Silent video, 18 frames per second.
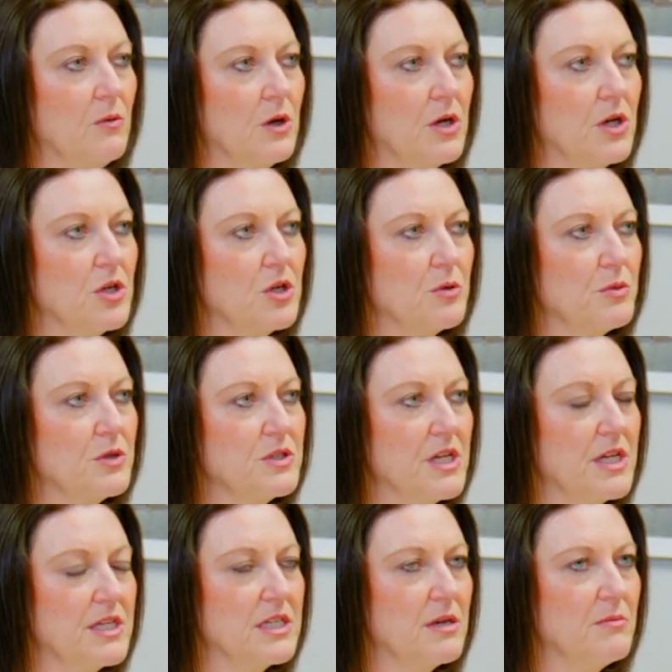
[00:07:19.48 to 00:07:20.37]

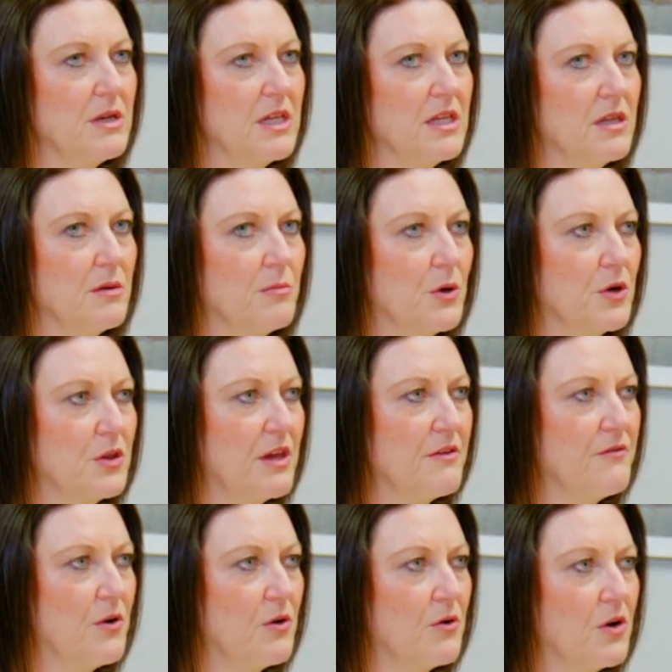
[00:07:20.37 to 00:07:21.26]
100%. I mean, the
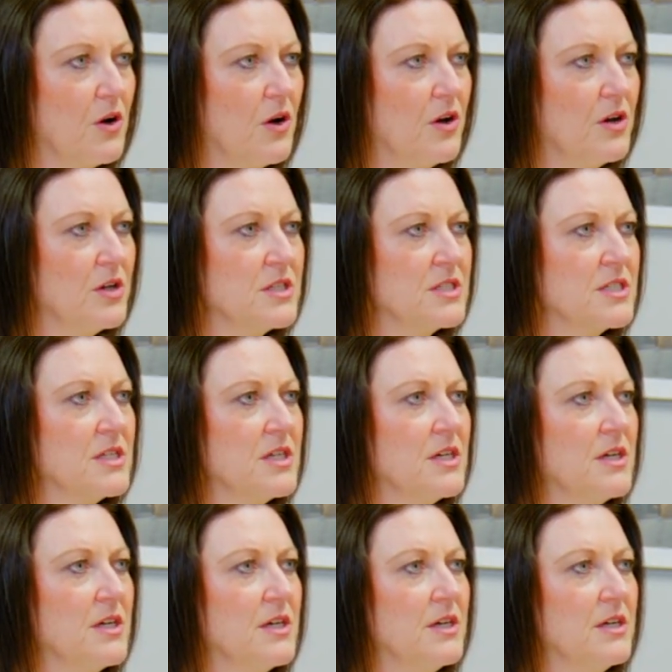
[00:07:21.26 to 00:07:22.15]
birthday phone calls,
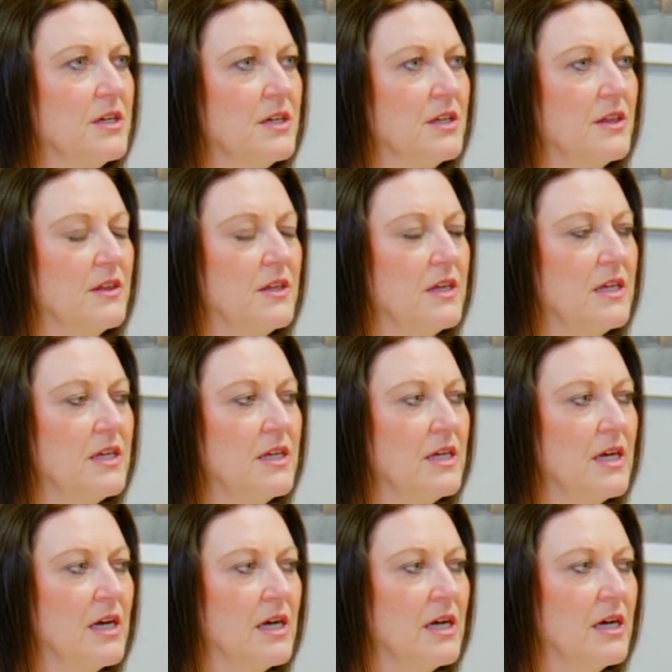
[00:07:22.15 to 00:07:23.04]

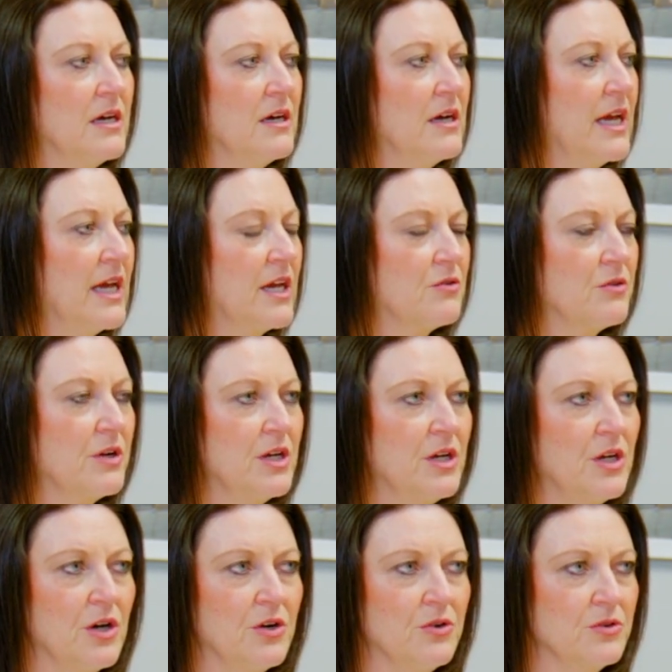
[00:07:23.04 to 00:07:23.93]
the
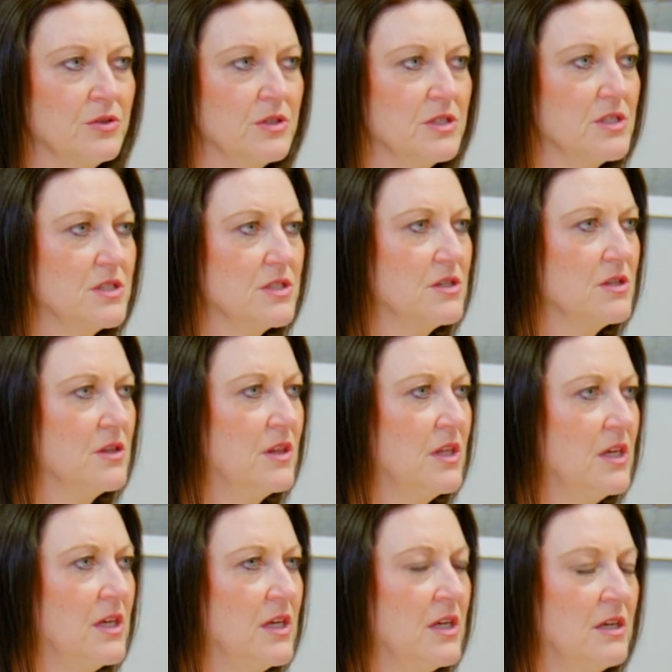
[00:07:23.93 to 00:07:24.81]
handwritten notes,
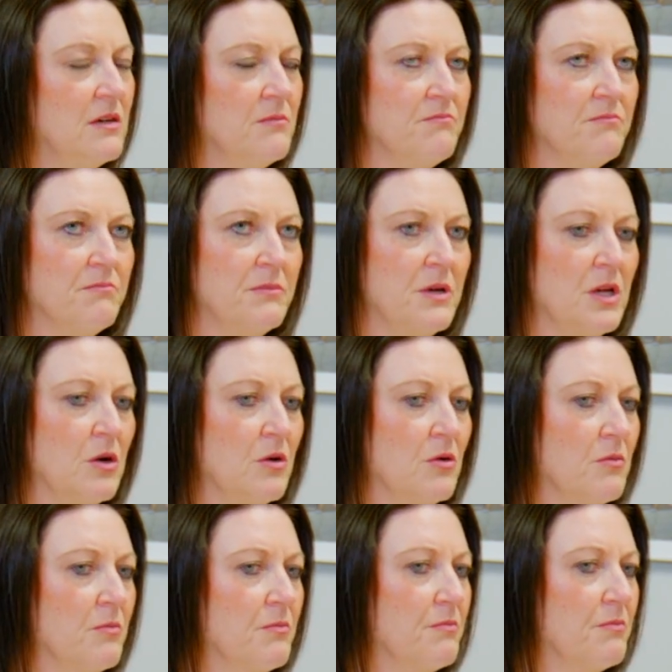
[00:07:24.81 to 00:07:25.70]
the
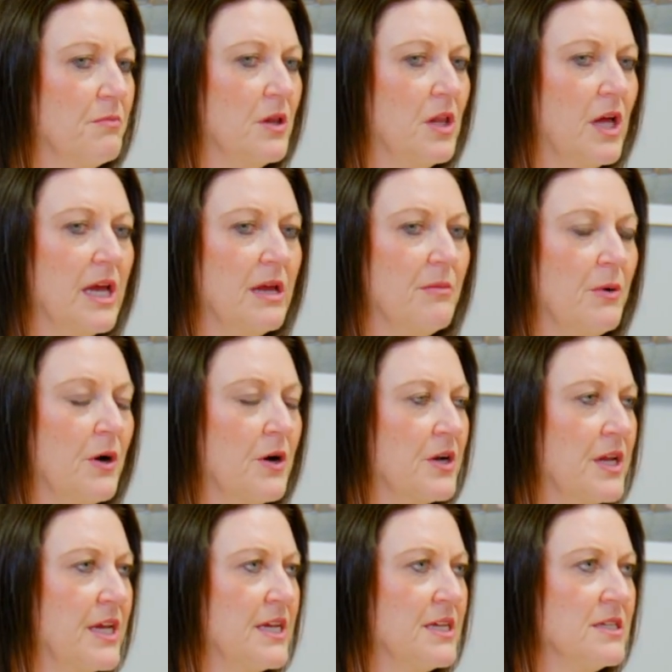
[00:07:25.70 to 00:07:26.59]
client
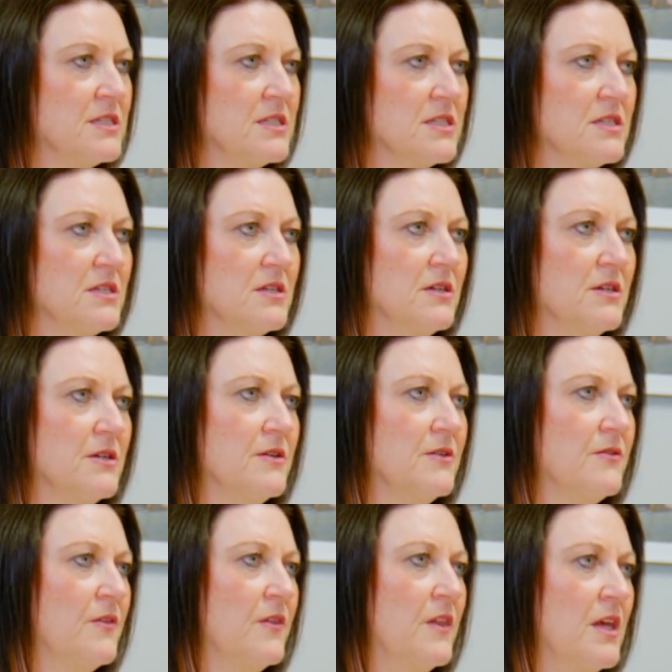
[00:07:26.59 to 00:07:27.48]
parties,
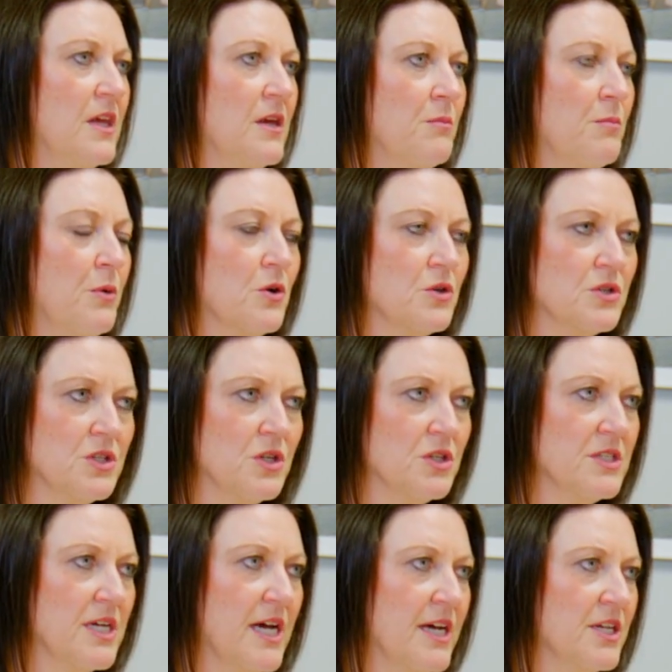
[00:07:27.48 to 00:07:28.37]
the
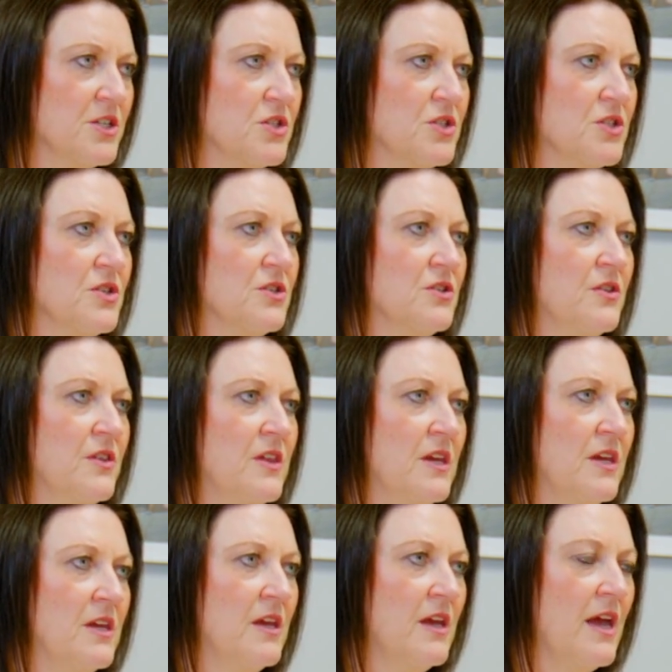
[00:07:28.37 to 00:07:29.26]
personal touch,
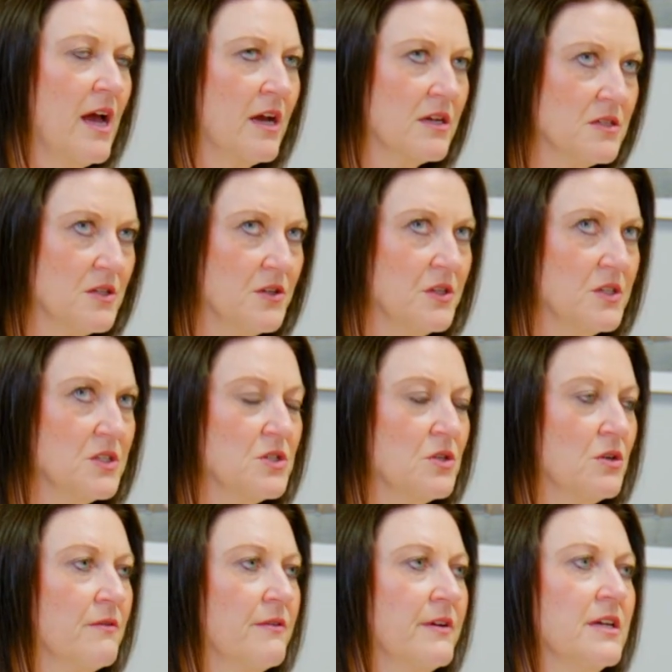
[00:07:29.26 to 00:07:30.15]
the excellent
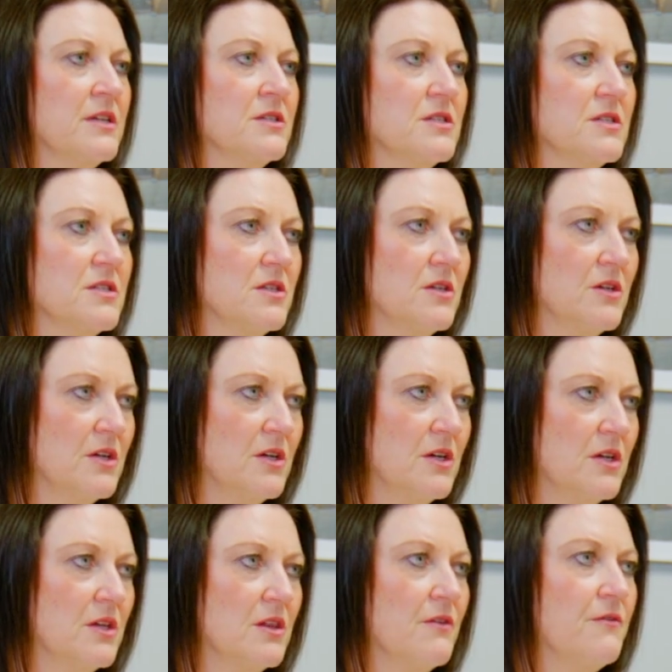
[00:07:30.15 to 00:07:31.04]
service,
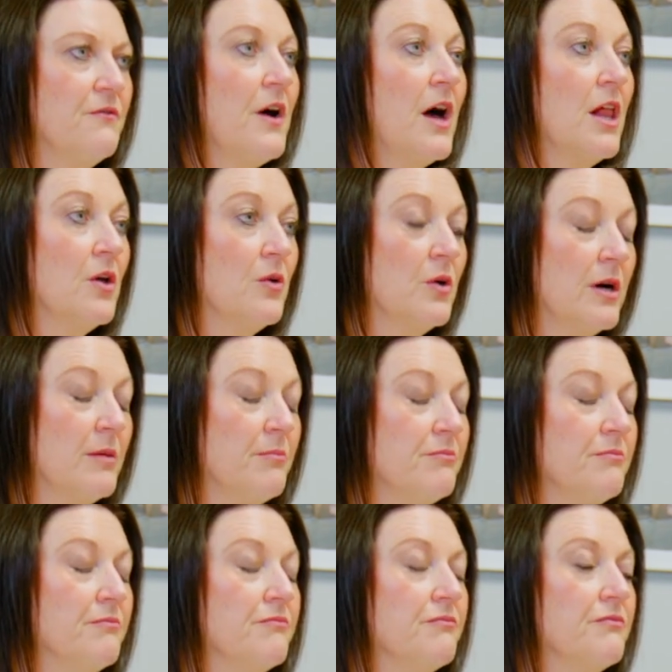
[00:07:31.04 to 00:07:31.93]
the
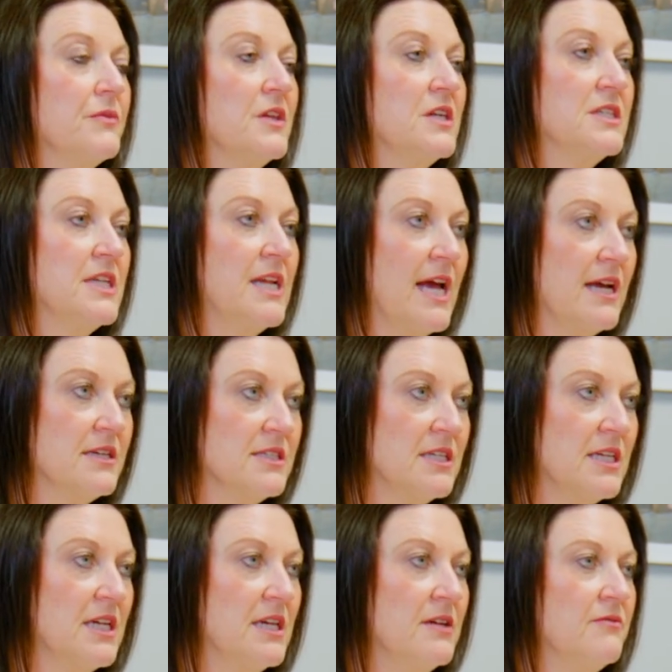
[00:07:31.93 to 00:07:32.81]
follow-up, the
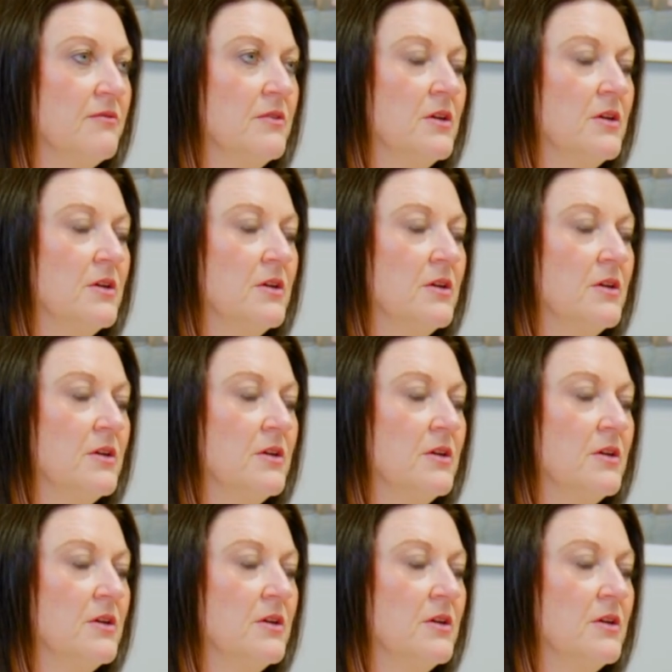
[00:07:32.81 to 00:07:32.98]
tenacity.